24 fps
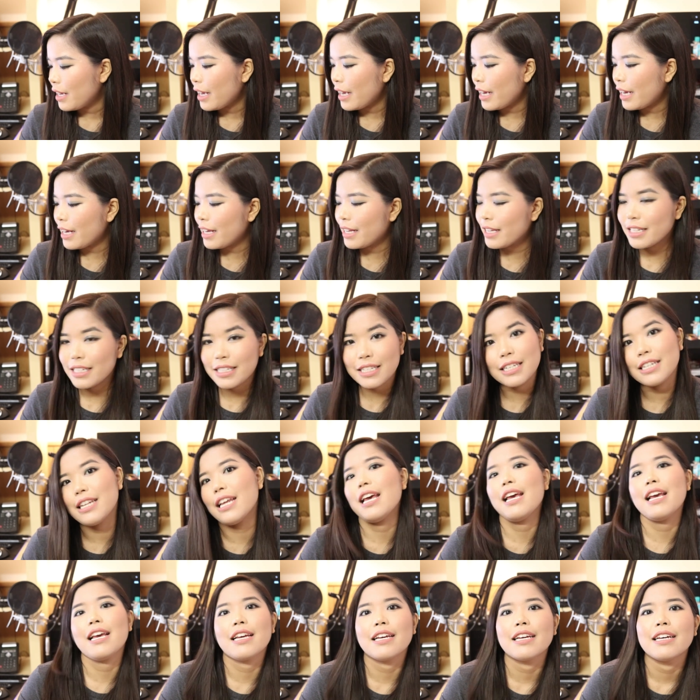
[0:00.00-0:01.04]
And
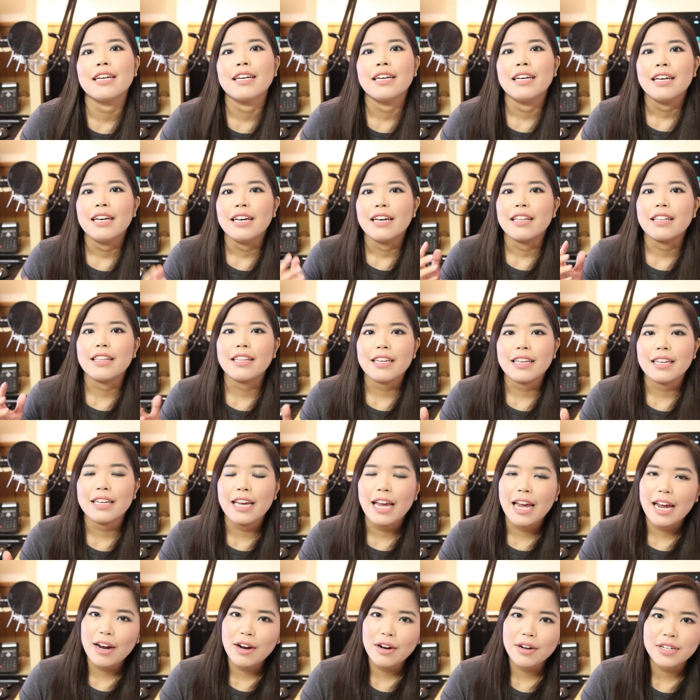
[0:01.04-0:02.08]
today, the
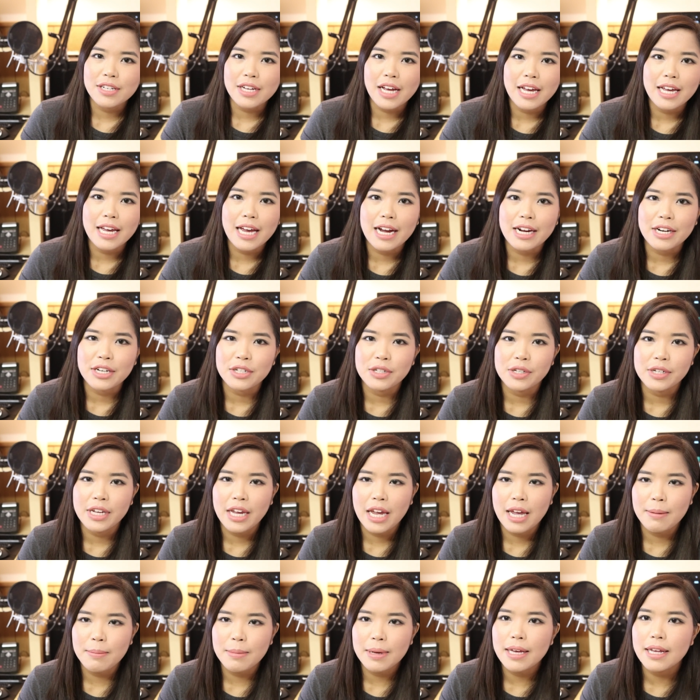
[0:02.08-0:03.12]
hair dye actually
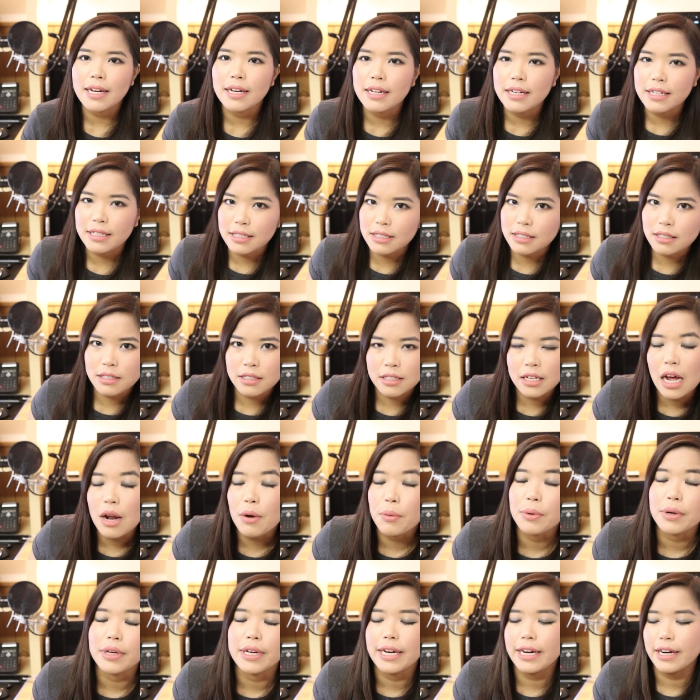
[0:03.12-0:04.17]
came in. It's
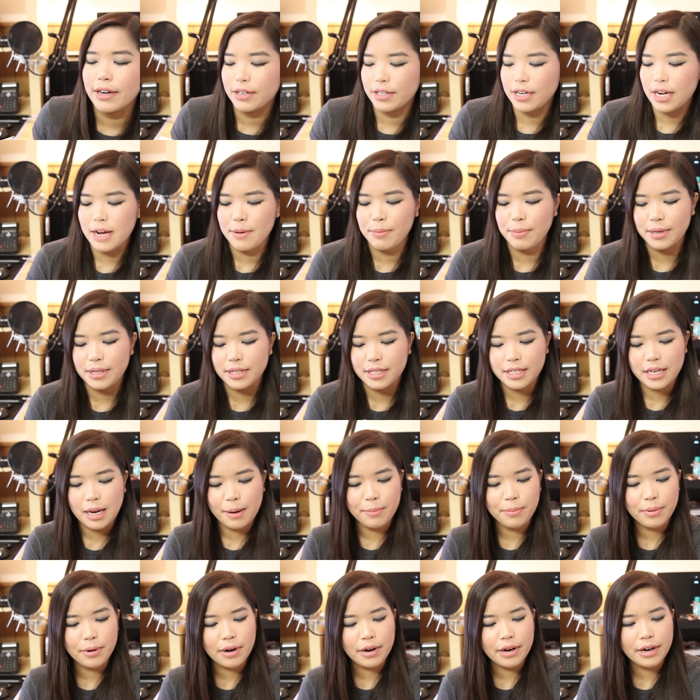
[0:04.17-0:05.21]
not really hair dye, but it's
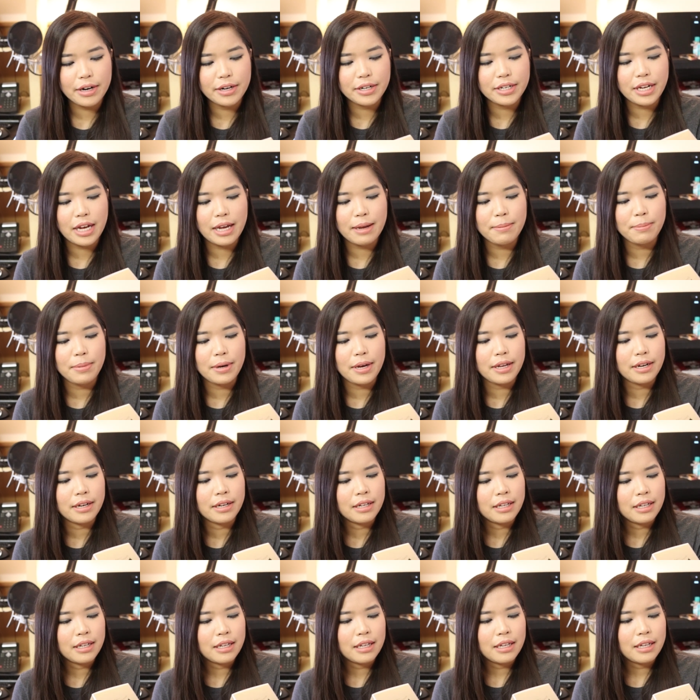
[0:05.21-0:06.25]
temporary hair dye, but
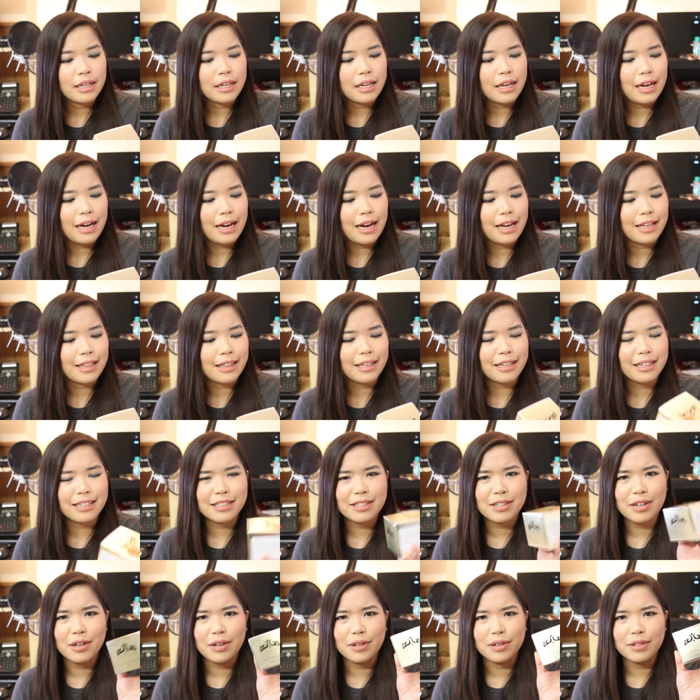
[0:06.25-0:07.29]
I think
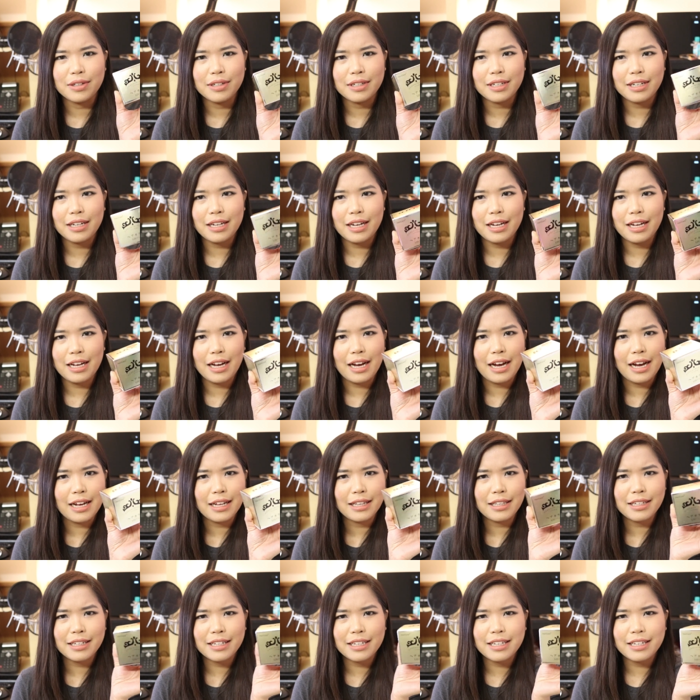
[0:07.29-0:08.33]
it's called
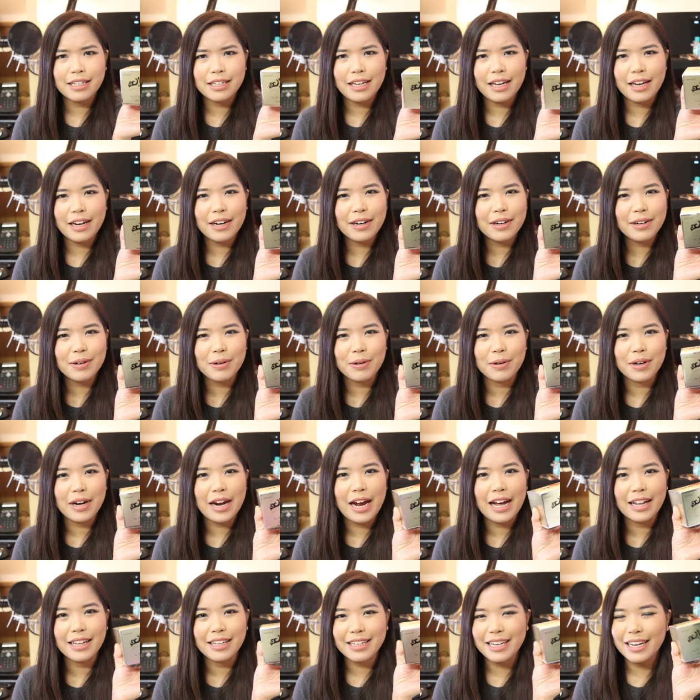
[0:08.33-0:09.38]
Hyalocare or
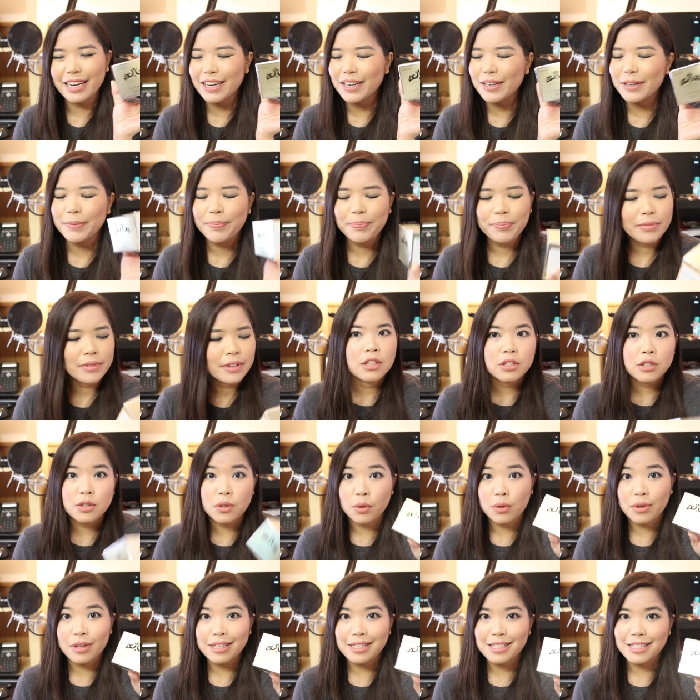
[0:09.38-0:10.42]
HailiCare.
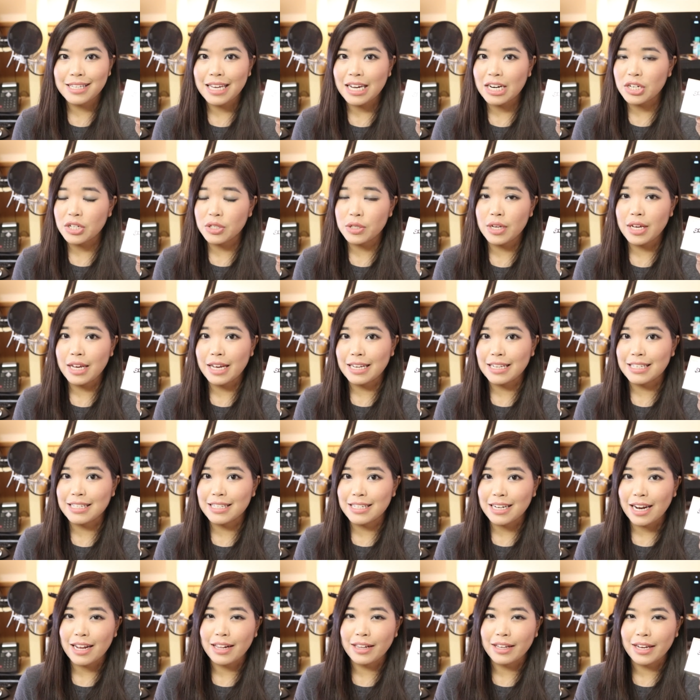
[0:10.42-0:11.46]
So this is actually a
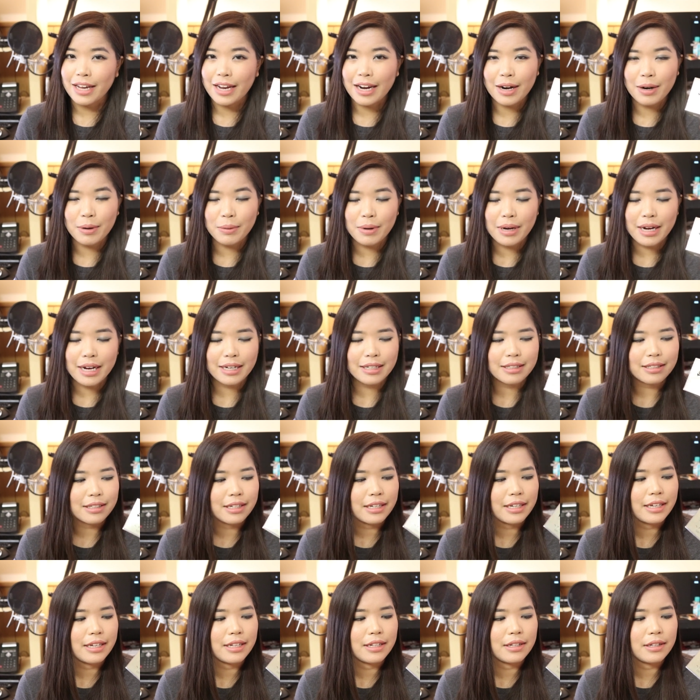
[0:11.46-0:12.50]
styling hair wax,
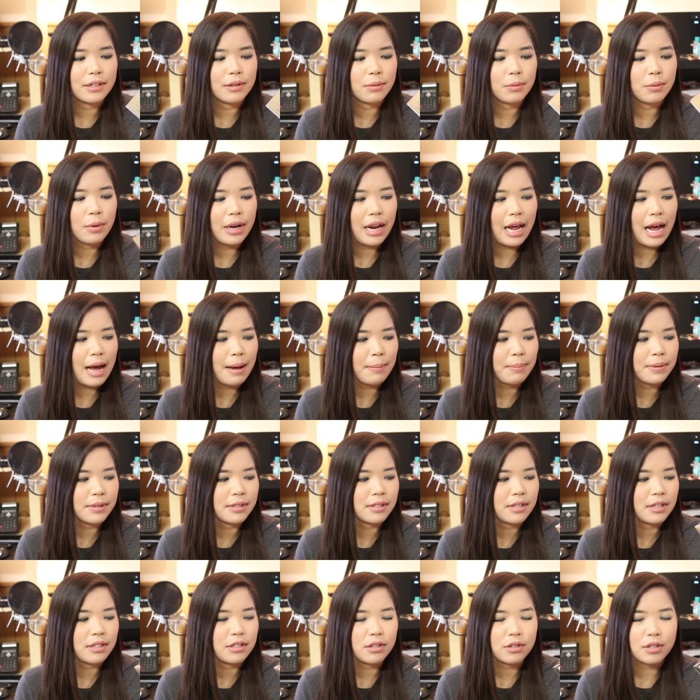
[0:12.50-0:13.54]
and what
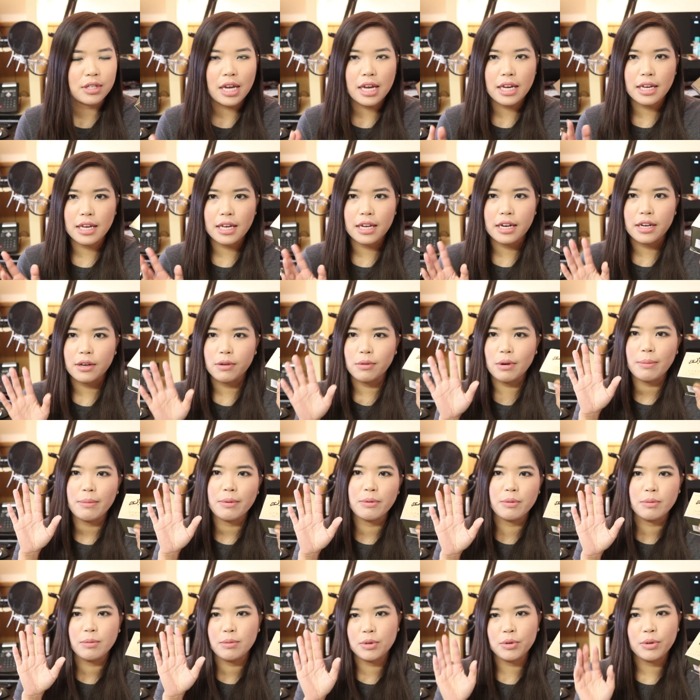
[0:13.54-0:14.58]
happens is you take it and you rub
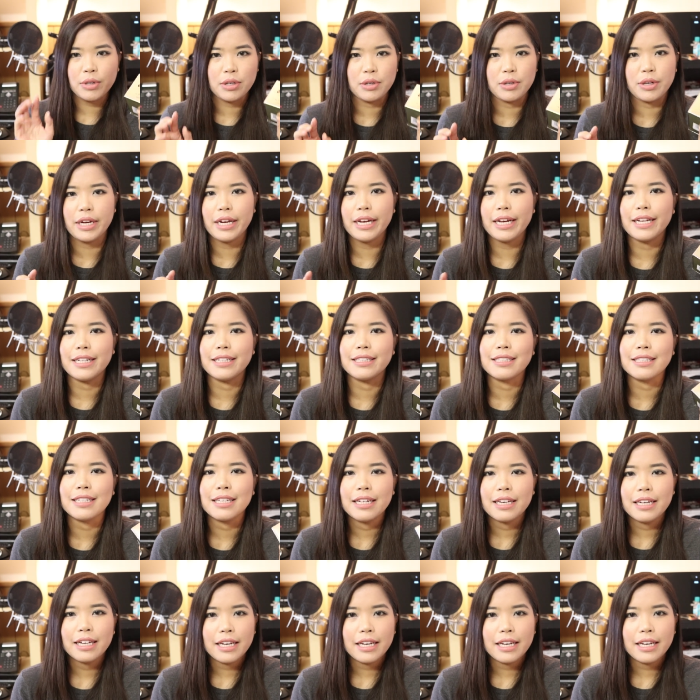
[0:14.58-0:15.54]
it between your hands,